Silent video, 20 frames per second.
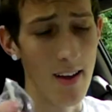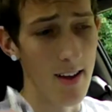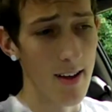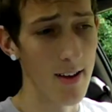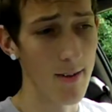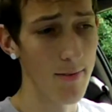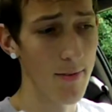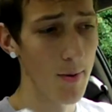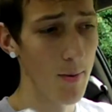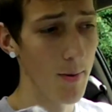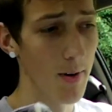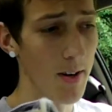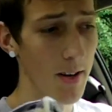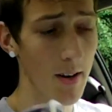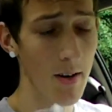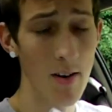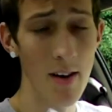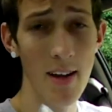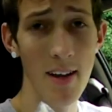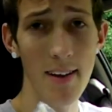If you want
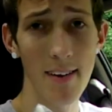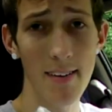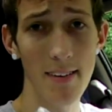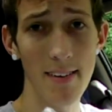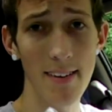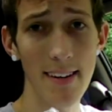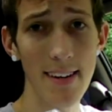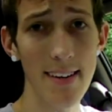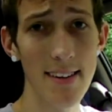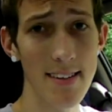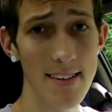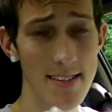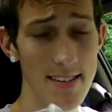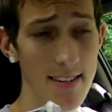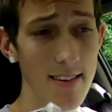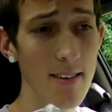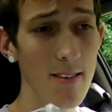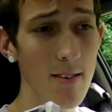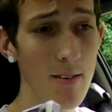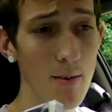to go ahead and tee this
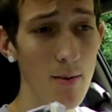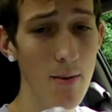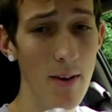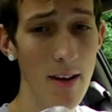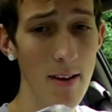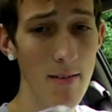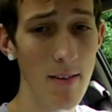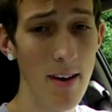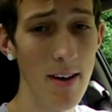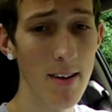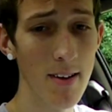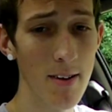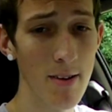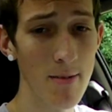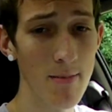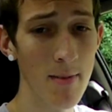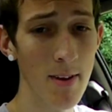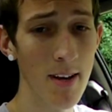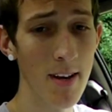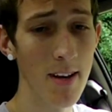into a
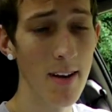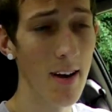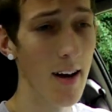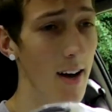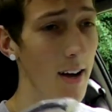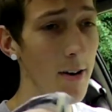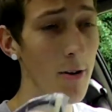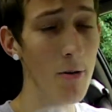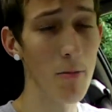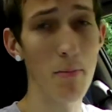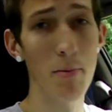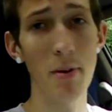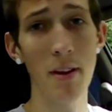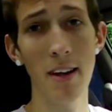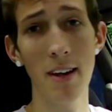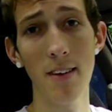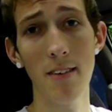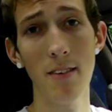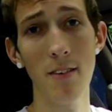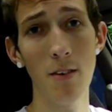vacuum line, I don't
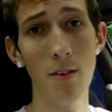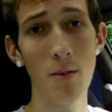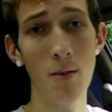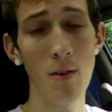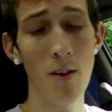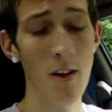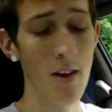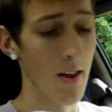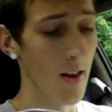plan to.